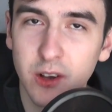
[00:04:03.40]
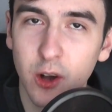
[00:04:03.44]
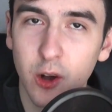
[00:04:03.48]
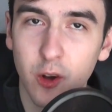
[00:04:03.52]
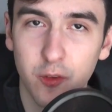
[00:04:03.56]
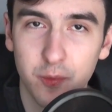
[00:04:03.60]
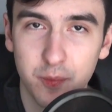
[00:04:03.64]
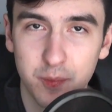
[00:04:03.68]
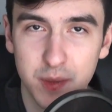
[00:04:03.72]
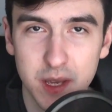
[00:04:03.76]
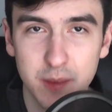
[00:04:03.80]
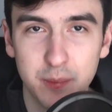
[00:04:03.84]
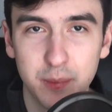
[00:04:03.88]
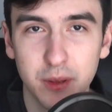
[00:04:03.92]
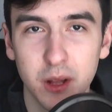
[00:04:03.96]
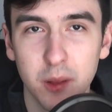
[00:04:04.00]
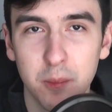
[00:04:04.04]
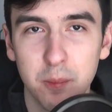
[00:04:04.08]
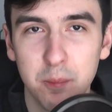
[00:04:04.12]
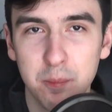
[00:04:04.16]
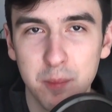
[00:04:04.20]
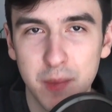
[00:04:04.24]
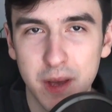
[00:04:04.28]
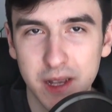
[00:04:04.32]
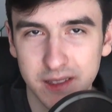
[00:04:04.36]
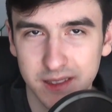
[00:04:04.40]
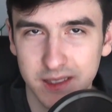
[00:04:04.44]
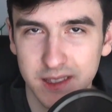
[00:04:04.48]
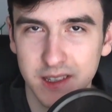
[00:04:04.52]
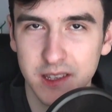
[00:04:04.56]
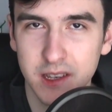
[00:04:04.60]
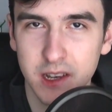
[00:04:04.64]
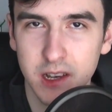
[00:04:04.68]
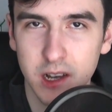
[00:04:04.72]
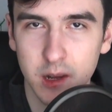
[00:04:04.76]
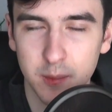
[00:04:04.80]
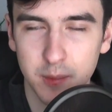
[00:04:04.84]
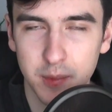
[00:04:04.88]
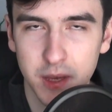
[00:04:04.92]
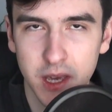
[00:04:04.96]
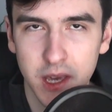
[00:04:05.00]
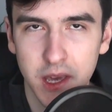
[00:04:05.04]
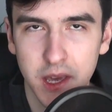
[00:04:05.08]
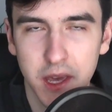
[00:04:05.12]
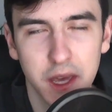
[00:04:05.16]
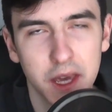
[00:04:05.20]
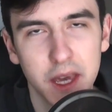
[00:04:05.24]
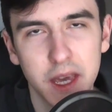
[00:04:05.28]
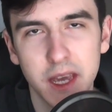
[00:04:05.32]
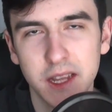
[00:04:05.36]
of people messing up,
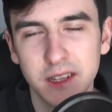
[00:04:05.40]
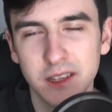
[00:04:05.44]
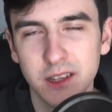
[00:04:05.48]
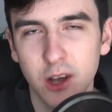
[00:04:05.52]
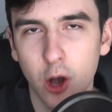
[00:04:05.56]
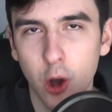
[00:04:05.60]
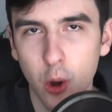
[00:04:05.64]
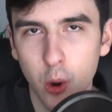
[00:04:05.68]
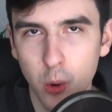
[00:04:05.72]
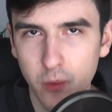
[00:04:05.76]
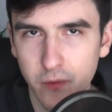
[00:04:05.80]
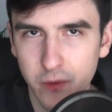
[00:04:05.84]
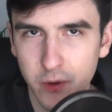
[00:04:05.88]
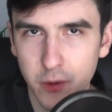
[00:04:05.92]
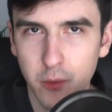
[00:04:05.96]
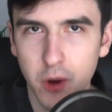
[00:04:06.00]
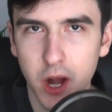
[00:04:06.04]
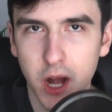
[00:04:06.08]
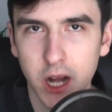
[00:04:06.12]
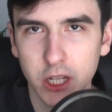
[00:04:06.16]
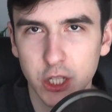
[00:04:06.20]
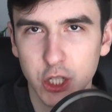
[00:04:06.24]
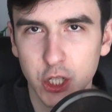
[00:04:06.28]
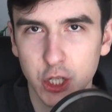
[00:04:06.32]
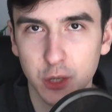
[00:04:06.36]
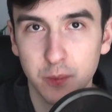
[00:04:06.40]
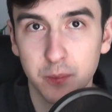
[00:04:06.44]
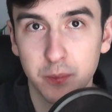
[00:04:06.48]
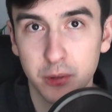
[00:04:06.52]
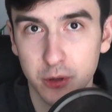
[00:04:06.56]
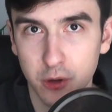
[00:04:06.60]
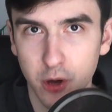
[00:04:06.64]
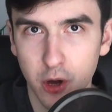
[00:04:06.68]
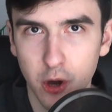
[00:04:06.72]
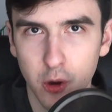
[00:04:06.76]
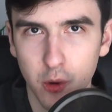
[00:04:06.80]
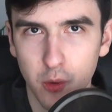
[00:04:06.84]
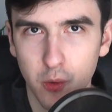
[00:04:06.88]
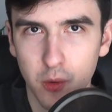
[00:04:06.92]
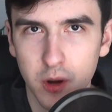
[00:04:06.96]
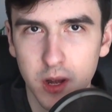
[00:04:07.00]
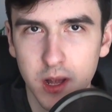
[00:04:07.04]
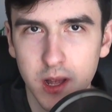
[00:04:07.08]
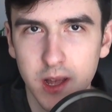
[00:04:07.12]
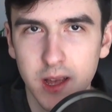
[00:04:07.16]
an Overwatch Pro,